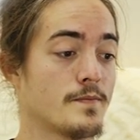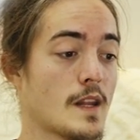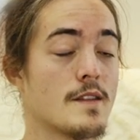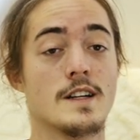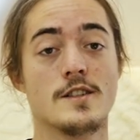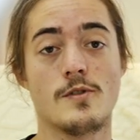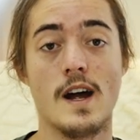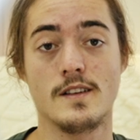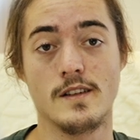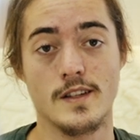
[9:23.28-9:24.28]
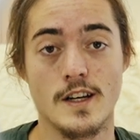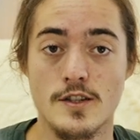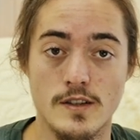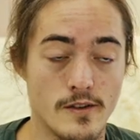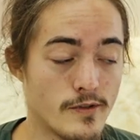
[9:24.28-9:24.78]
they just write an
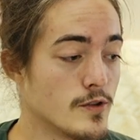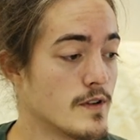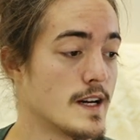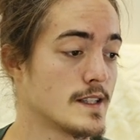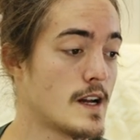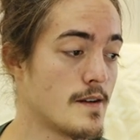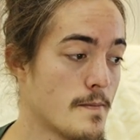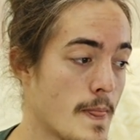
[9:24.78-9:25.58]
invitation letter for you and that's done.